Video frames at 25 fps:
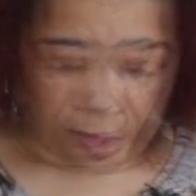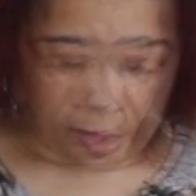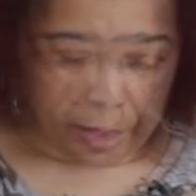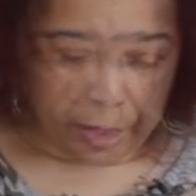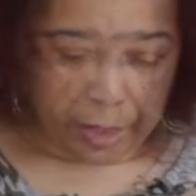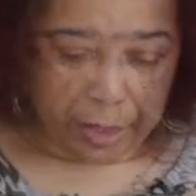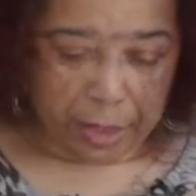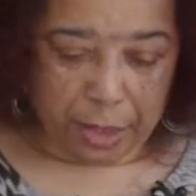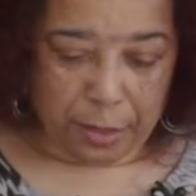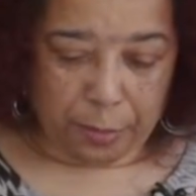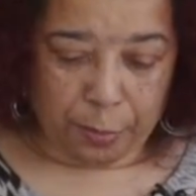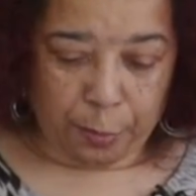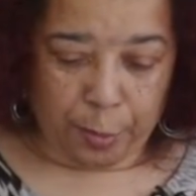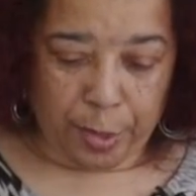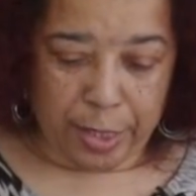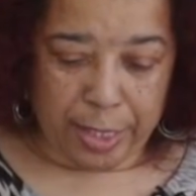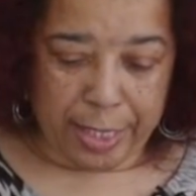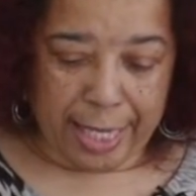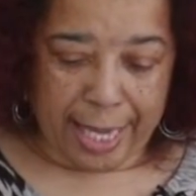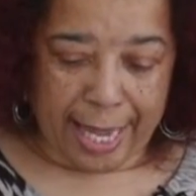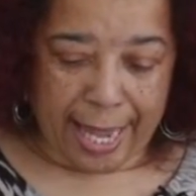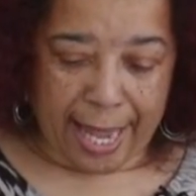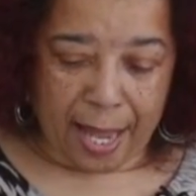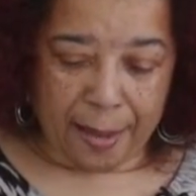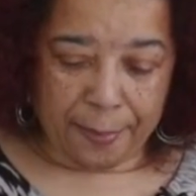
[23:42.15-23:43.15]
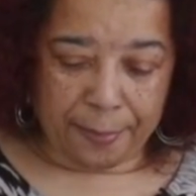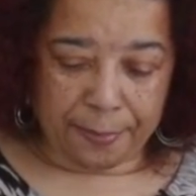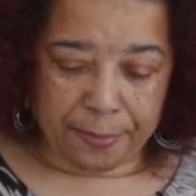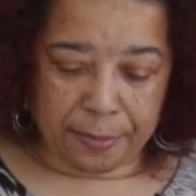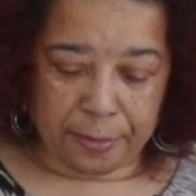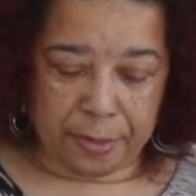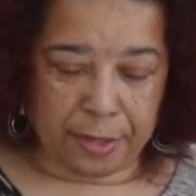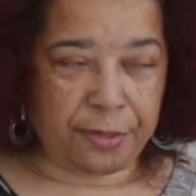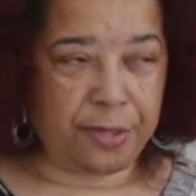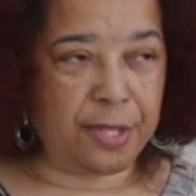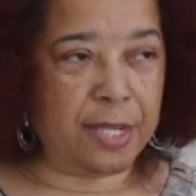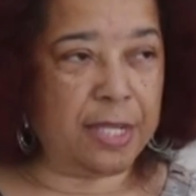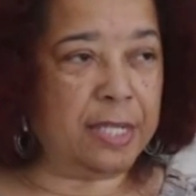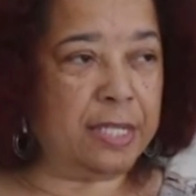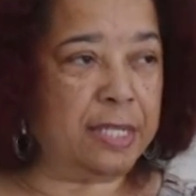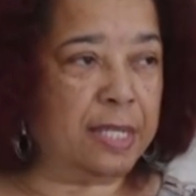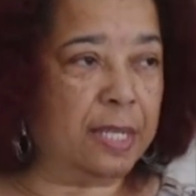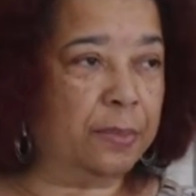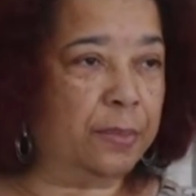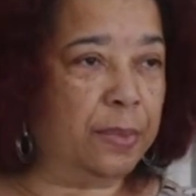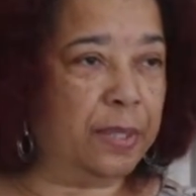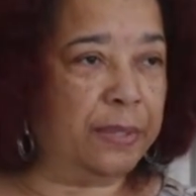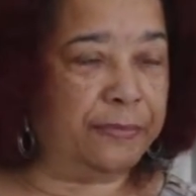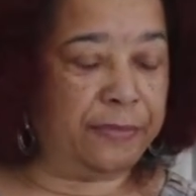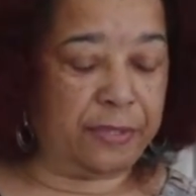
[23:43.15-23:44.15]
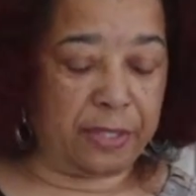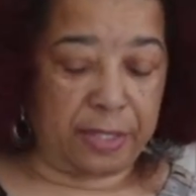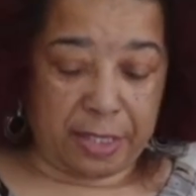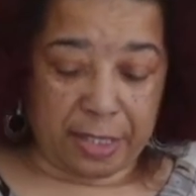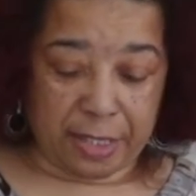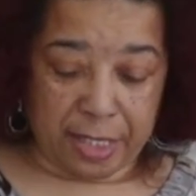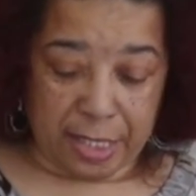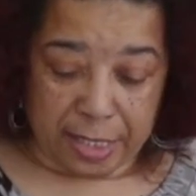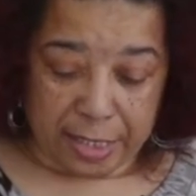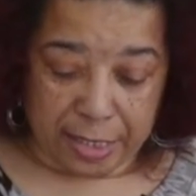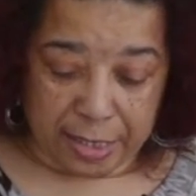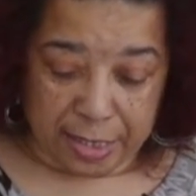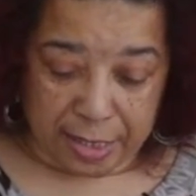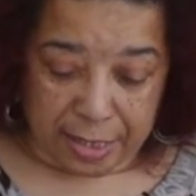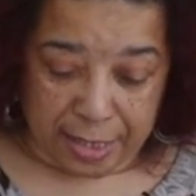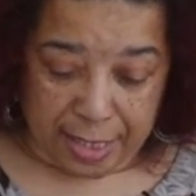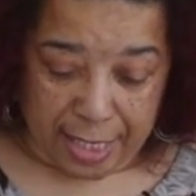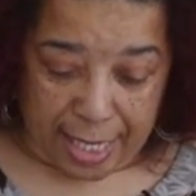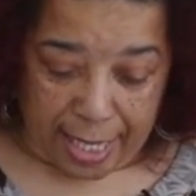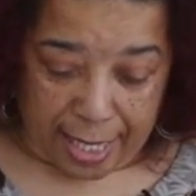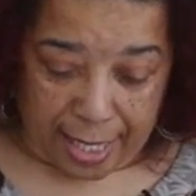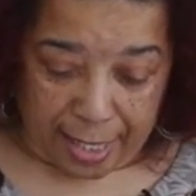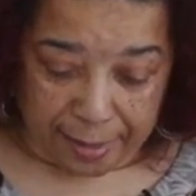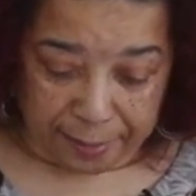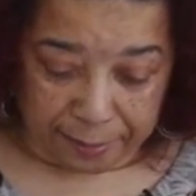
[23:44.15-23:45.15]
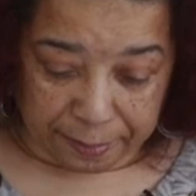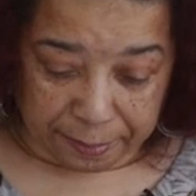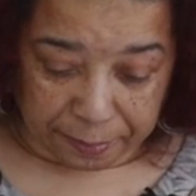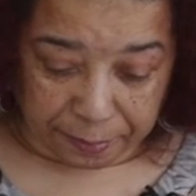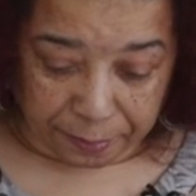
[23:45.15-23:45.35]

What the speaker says: To recap the things that we've discussed today,